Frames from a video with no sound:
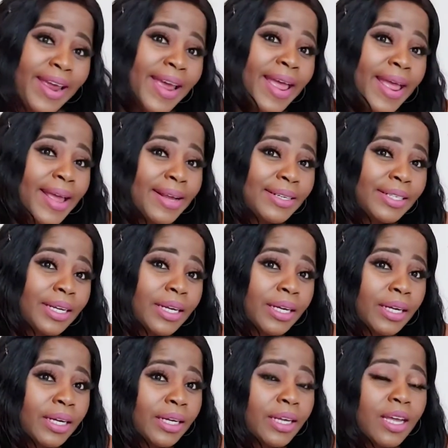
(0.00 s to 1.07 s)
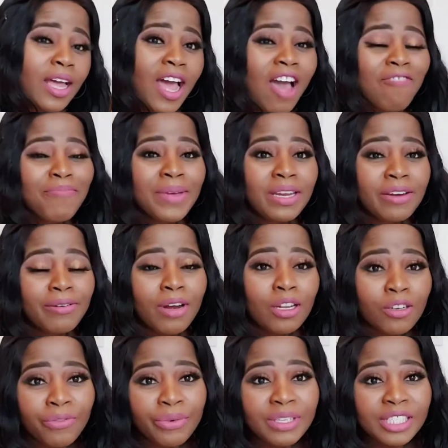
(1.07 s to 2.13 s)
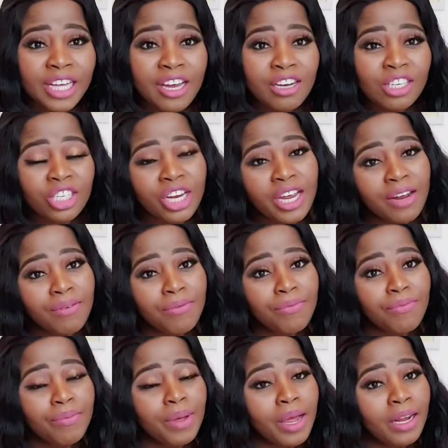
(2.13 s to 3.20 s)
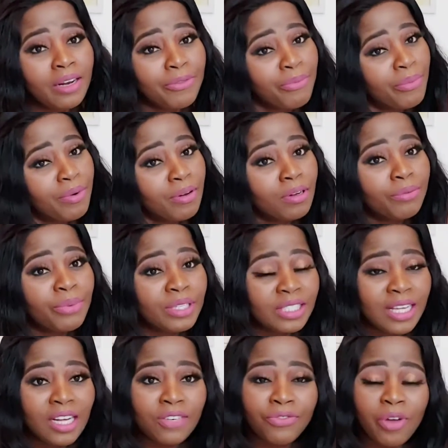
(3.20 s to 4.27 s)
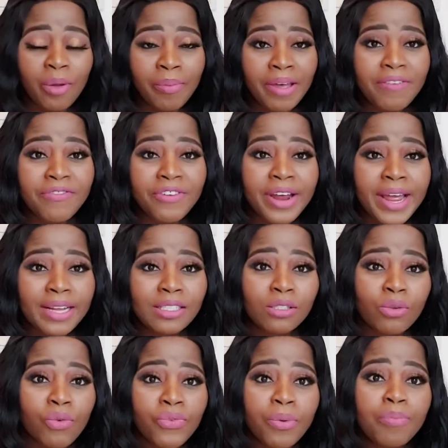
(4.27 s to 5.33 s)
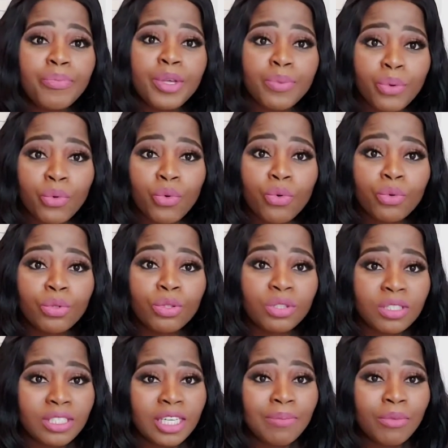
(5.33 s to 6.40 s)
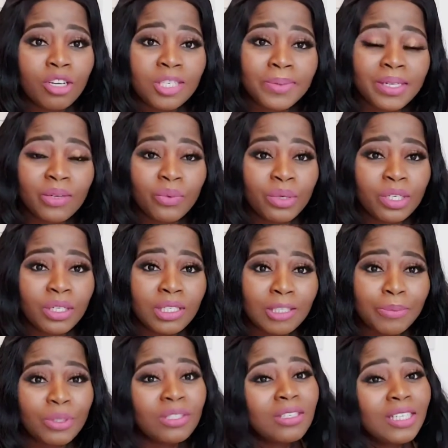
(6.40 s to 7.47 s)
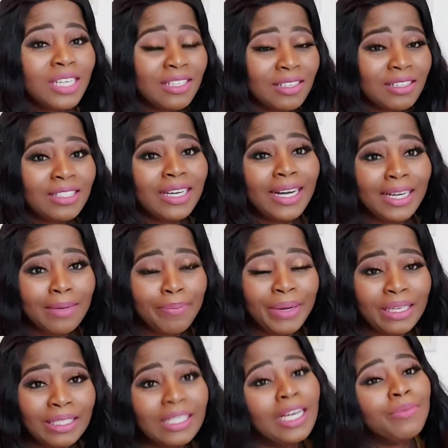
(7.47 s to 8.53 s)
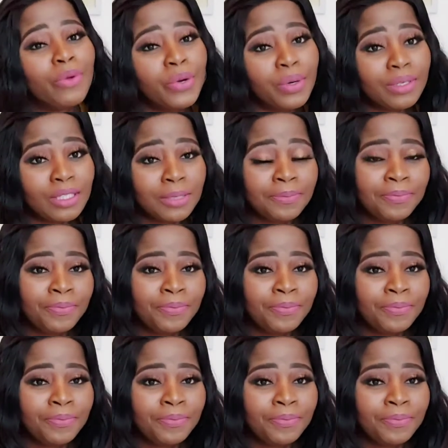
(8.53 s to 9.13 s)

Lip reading: And I've made a little research, and I researched from my friends or from people who do the same Ausbildung with us but in the part-time course.